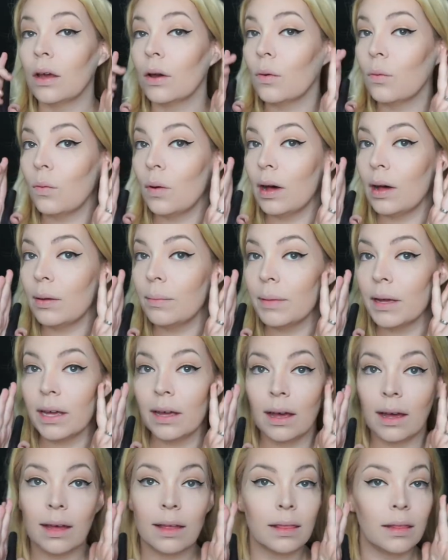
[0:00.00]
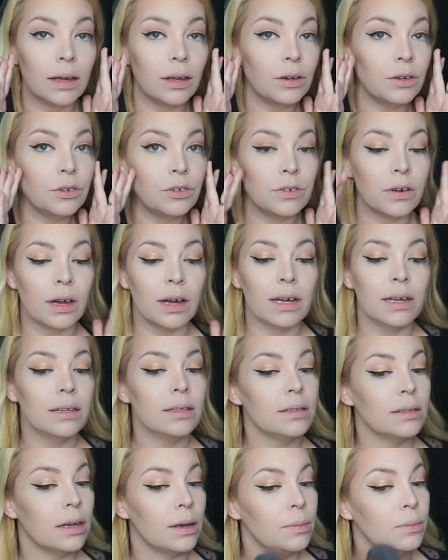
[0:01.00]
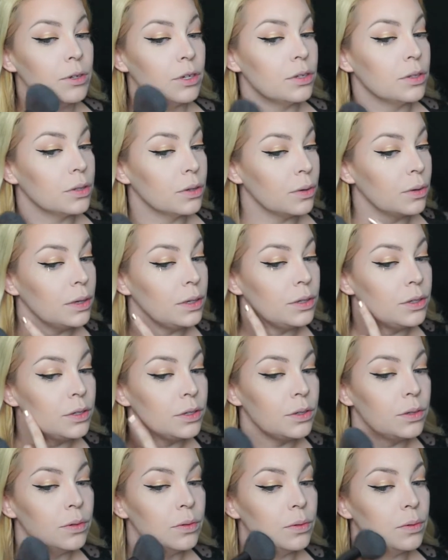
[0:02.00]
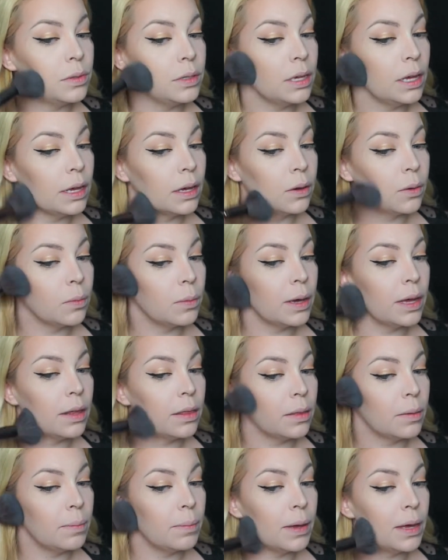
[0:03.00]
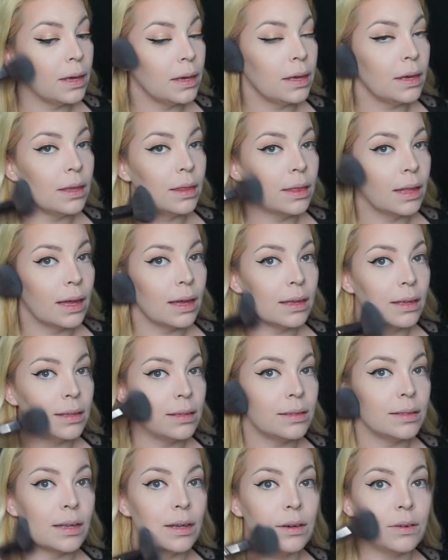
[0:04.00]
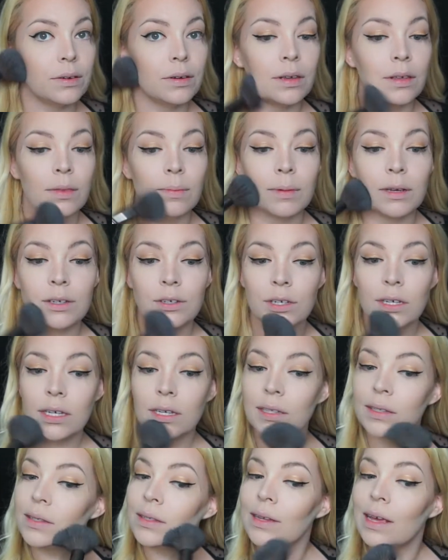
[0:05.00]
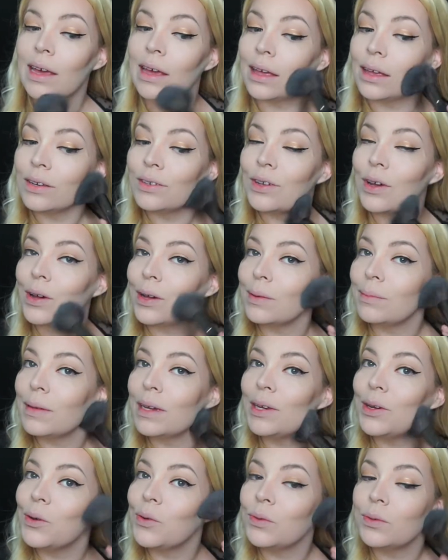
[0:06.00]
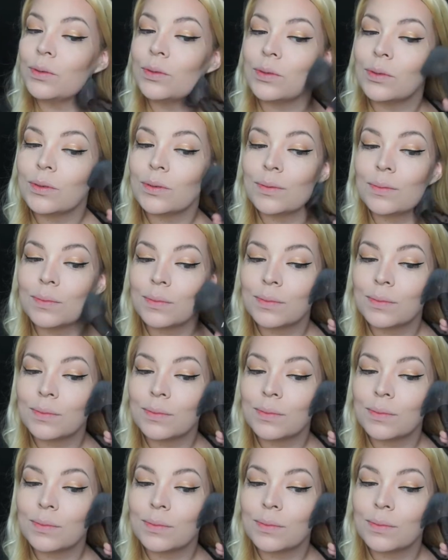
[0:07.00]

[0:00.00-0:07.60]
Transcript: Now while my eyeliner dries, I'm just going to take away the baking that is underneath my cheeks and on my nose.